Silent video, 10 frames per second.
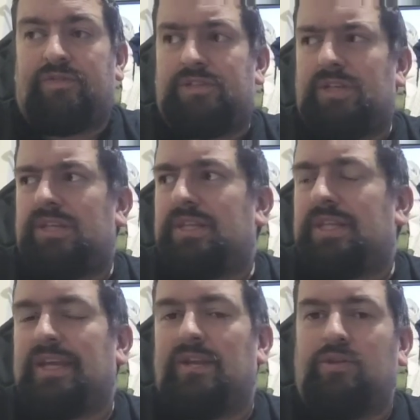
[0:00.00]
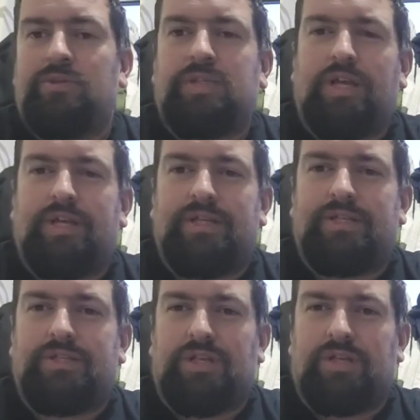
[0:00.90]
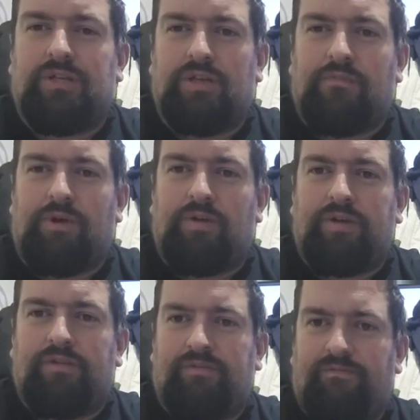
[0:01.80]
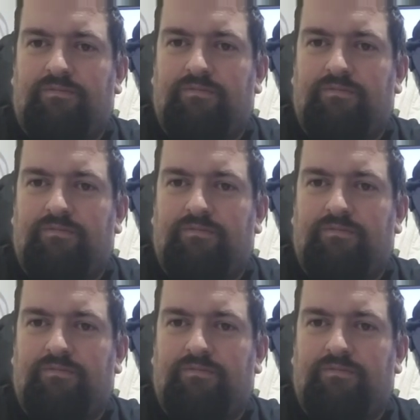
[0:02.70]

It looks like it's just like a bargain